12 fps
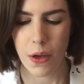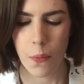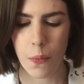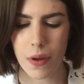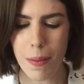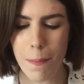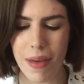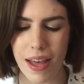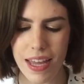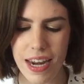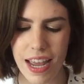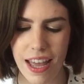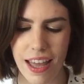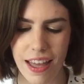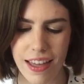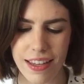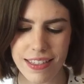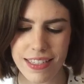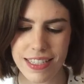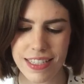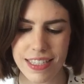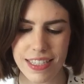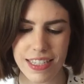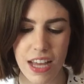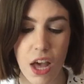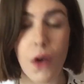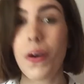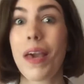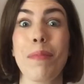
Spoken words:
Where are the men at? Okay,